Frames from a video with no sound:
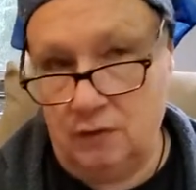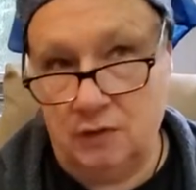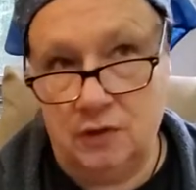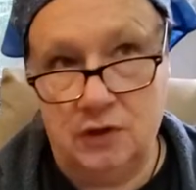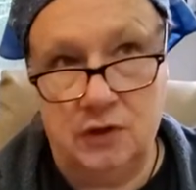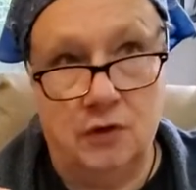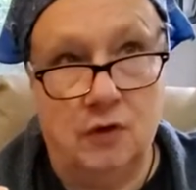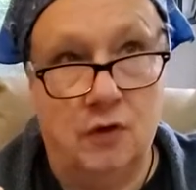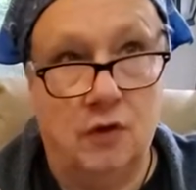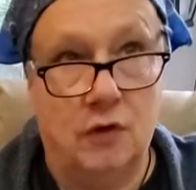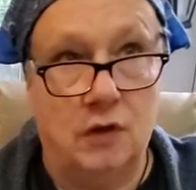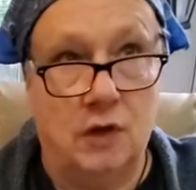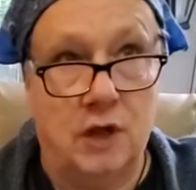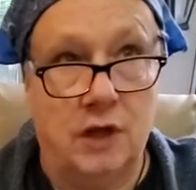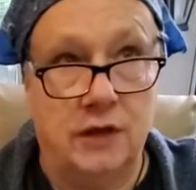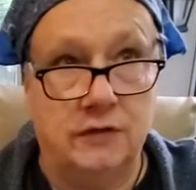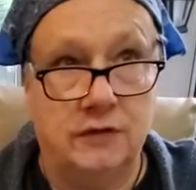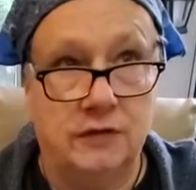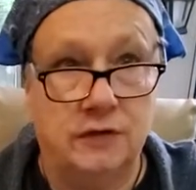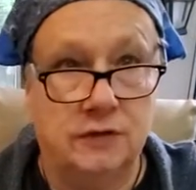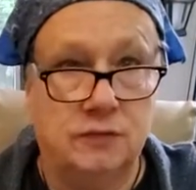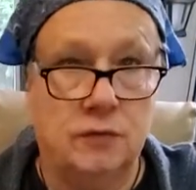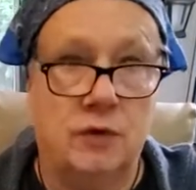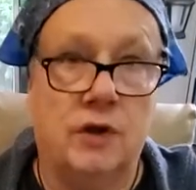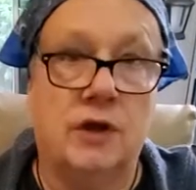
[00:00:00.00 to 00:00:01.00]
You know, a lot of
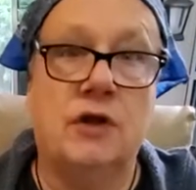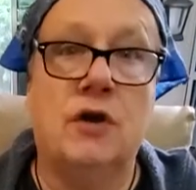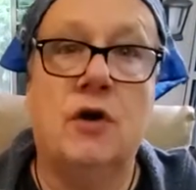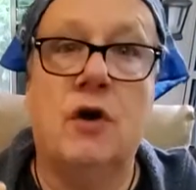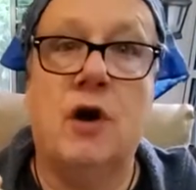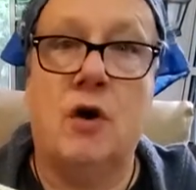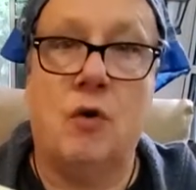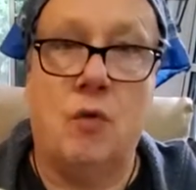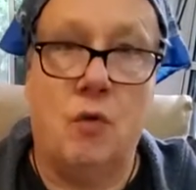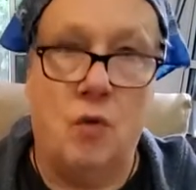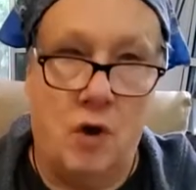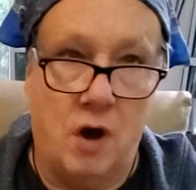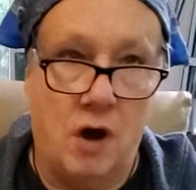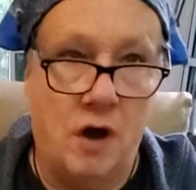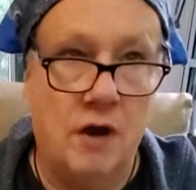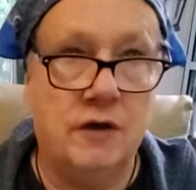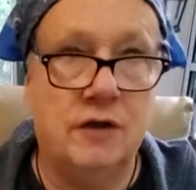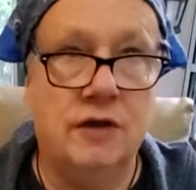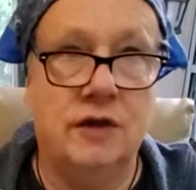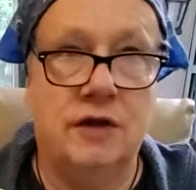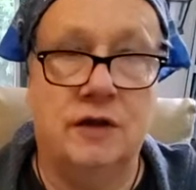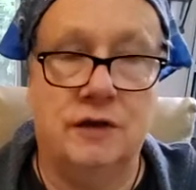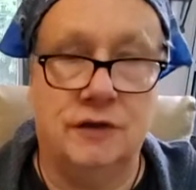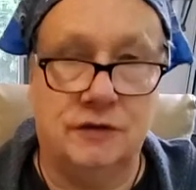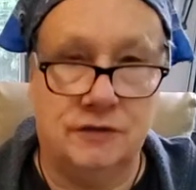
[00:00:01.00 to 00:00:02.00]
times when I go out
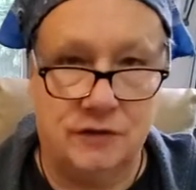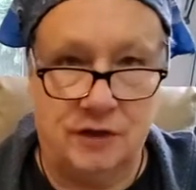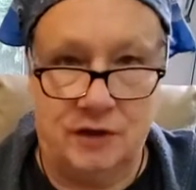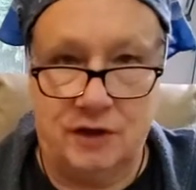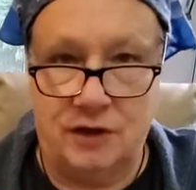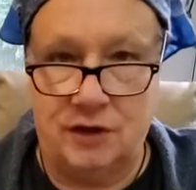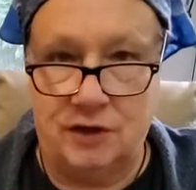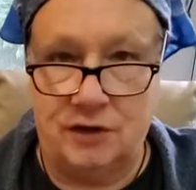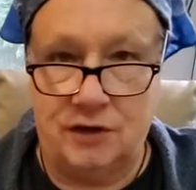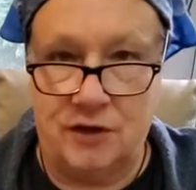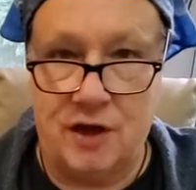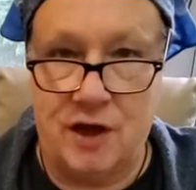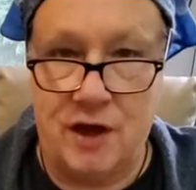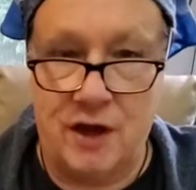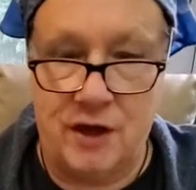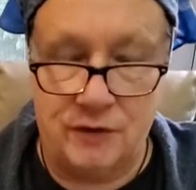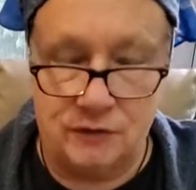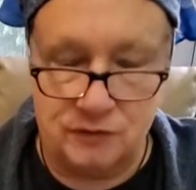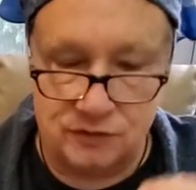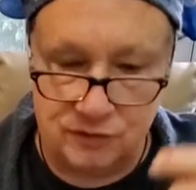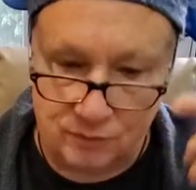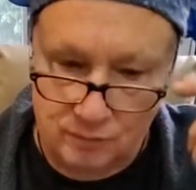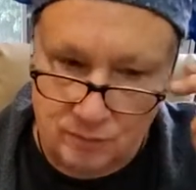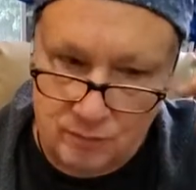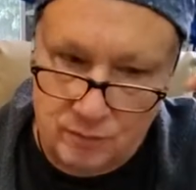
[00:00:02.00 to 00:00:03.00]
walking, it's like getting high or
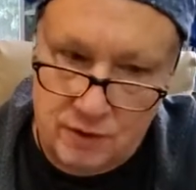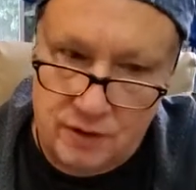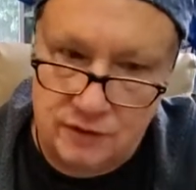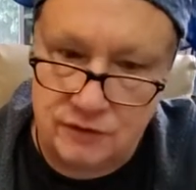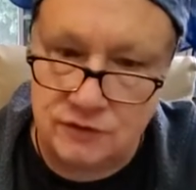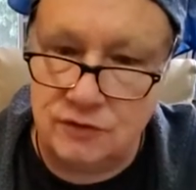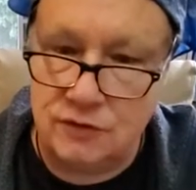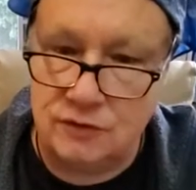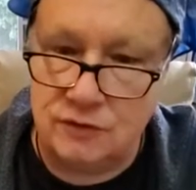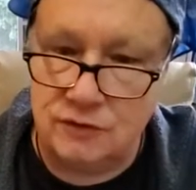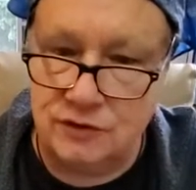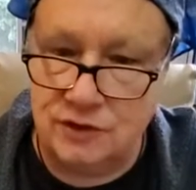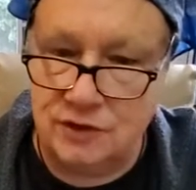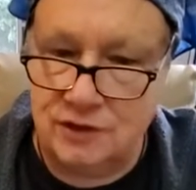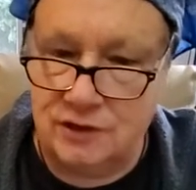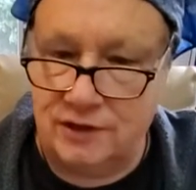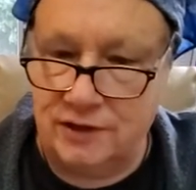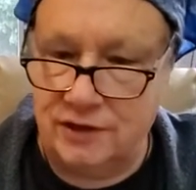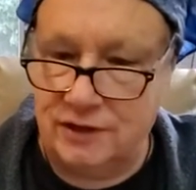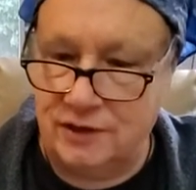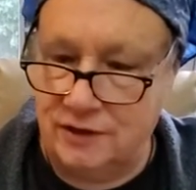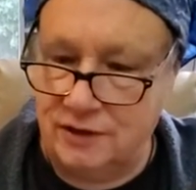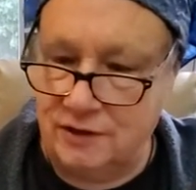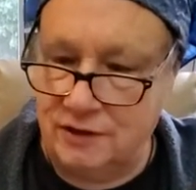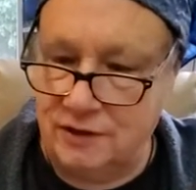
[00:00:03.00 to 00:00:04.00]
something, mine starts
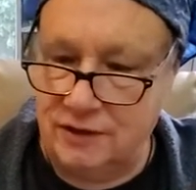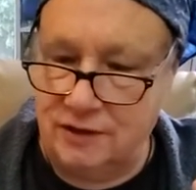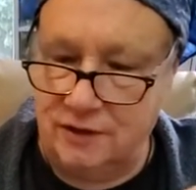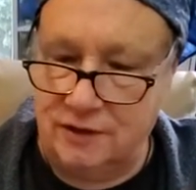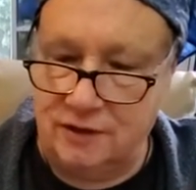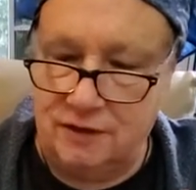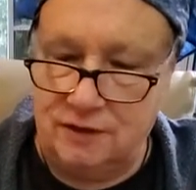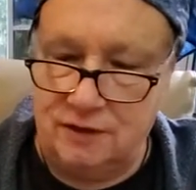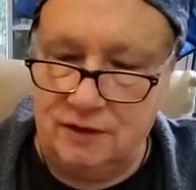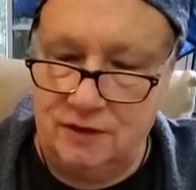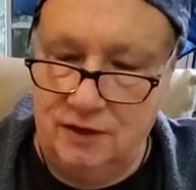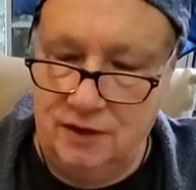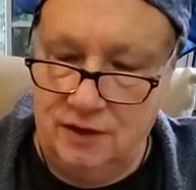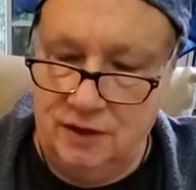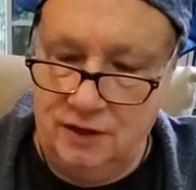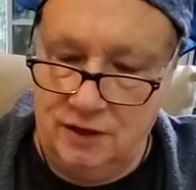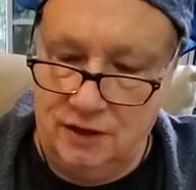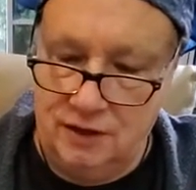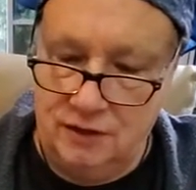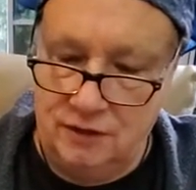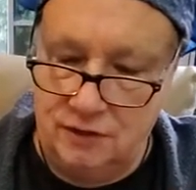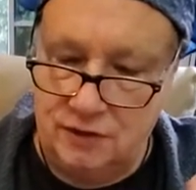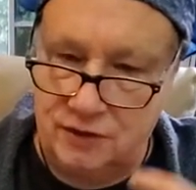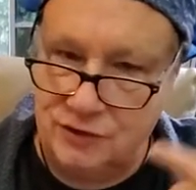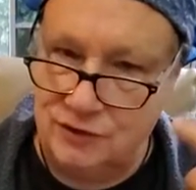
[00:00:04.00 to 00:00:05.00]
clicking,
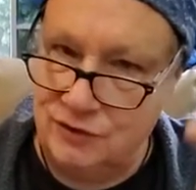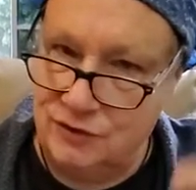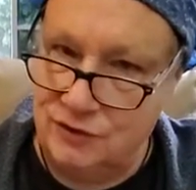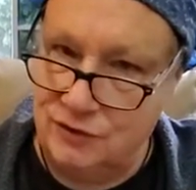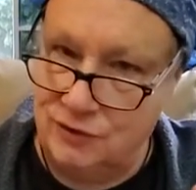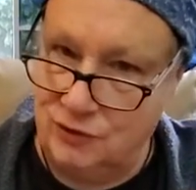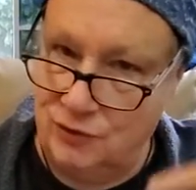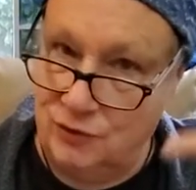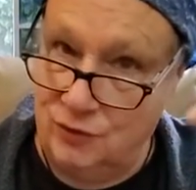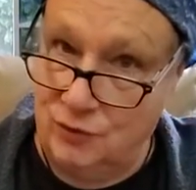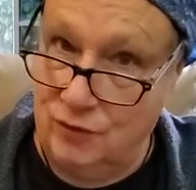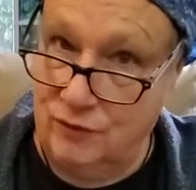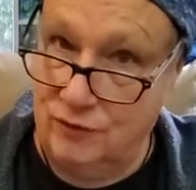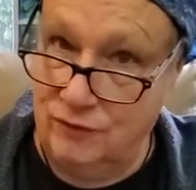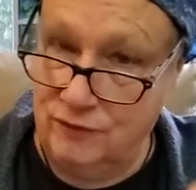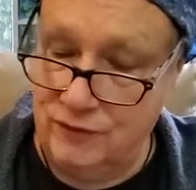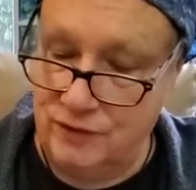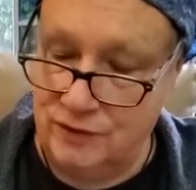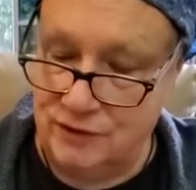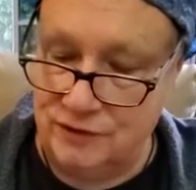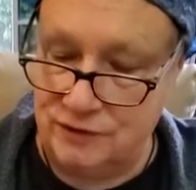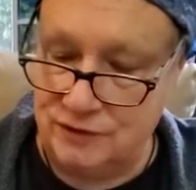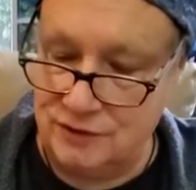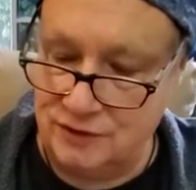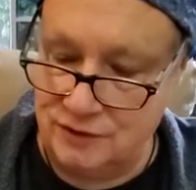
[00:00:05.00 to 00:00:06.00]
because the
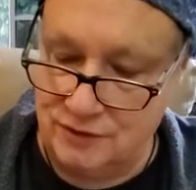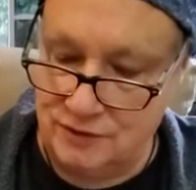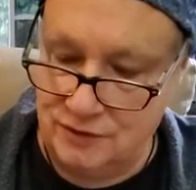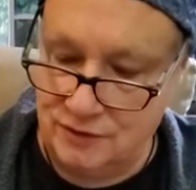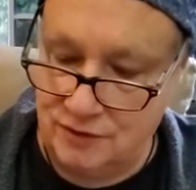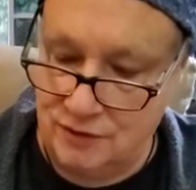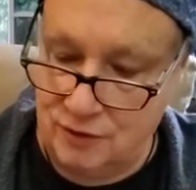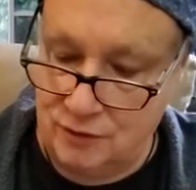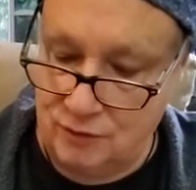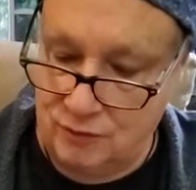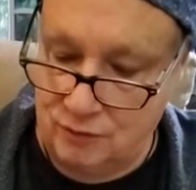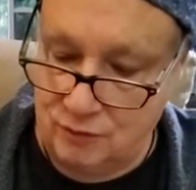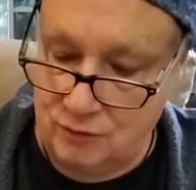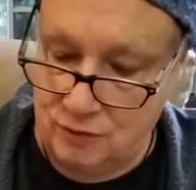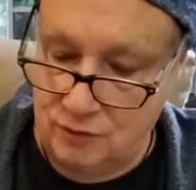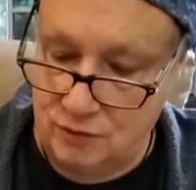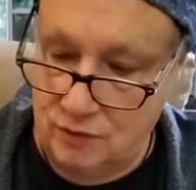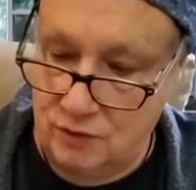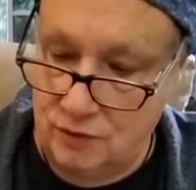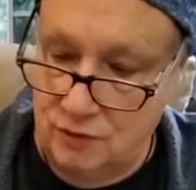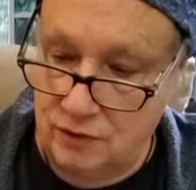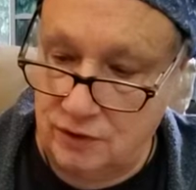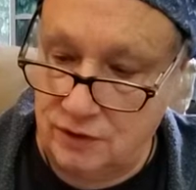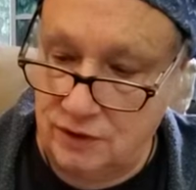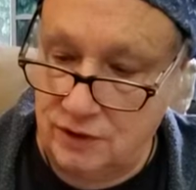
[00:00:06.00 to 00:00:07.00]
endorphins
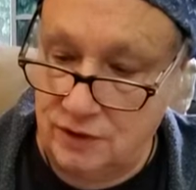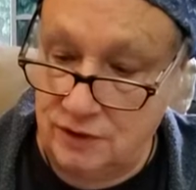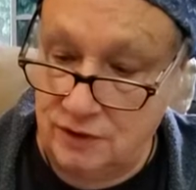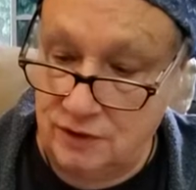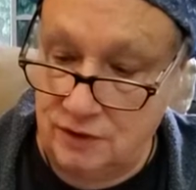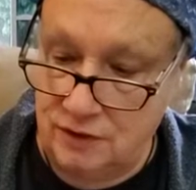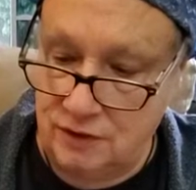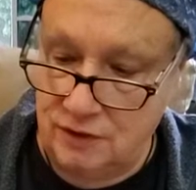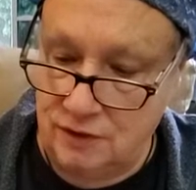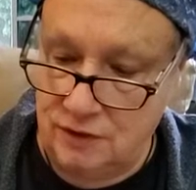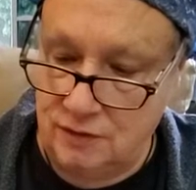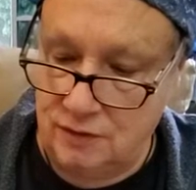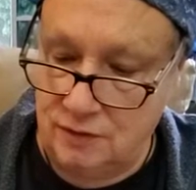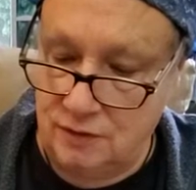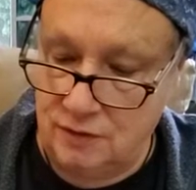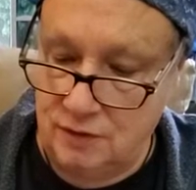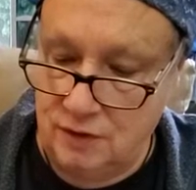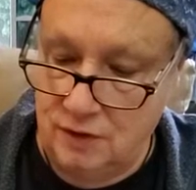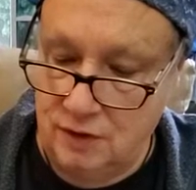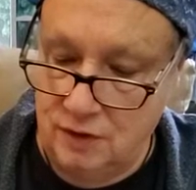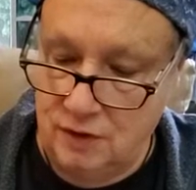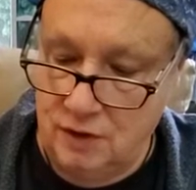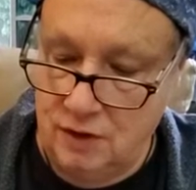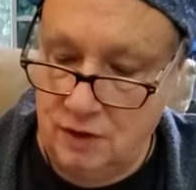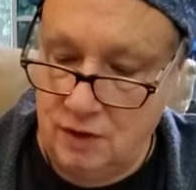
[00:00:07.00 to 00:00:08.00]
are kicking in,
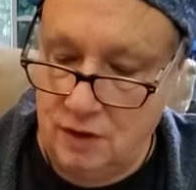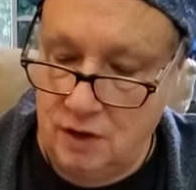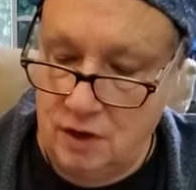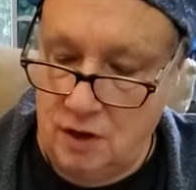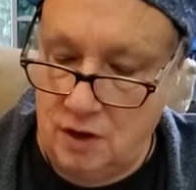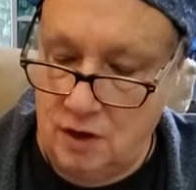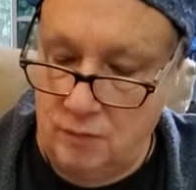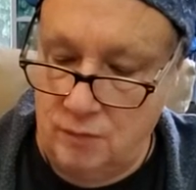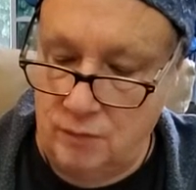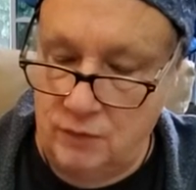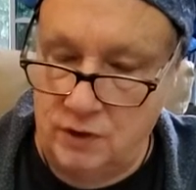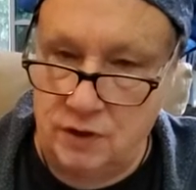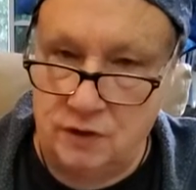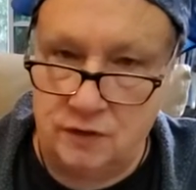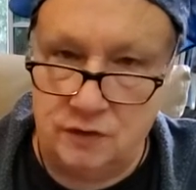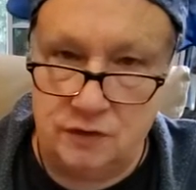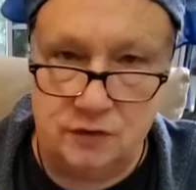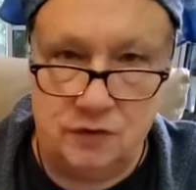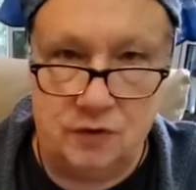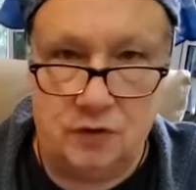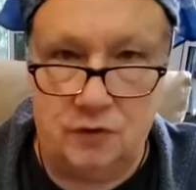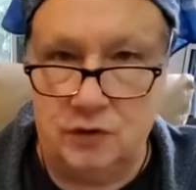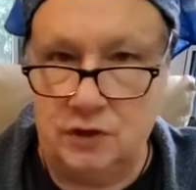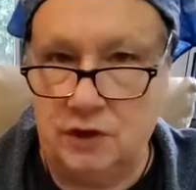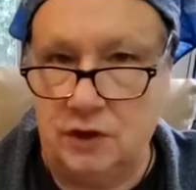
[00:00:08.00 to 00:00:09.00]
and, you
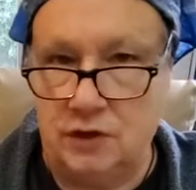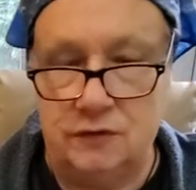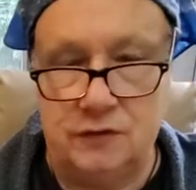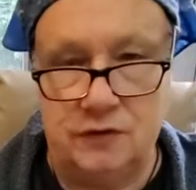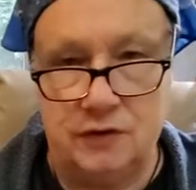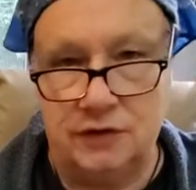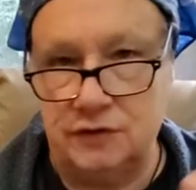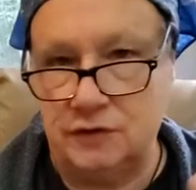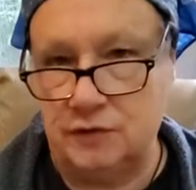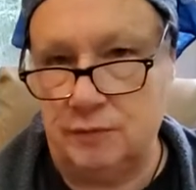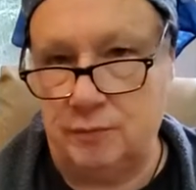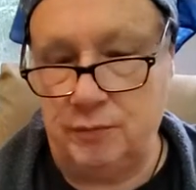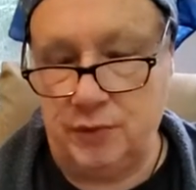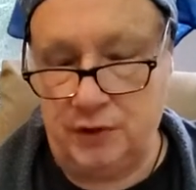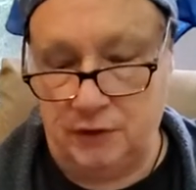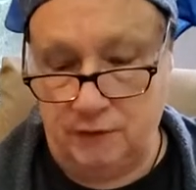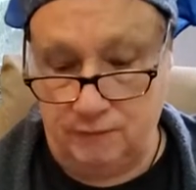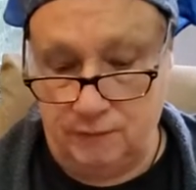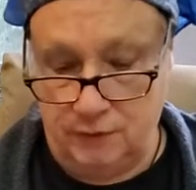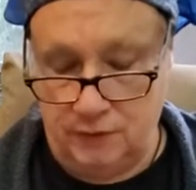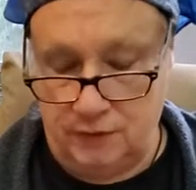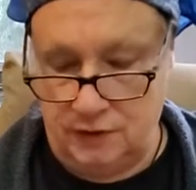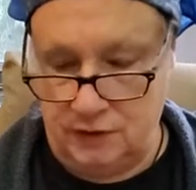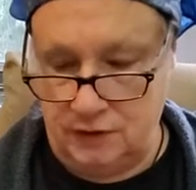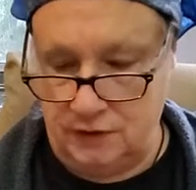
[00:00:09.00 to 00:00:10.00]
know, get these
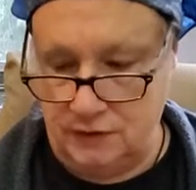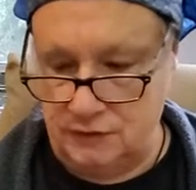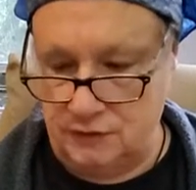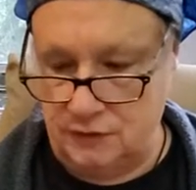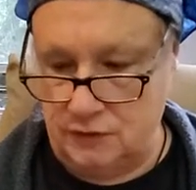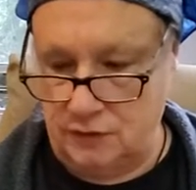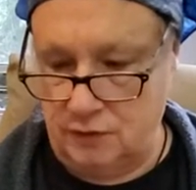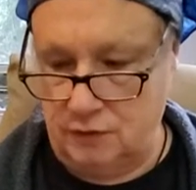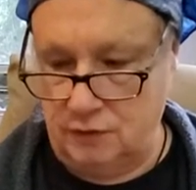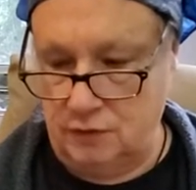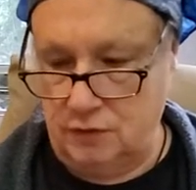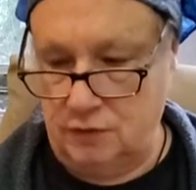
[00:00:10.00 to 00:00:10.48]
epiphanies, you know.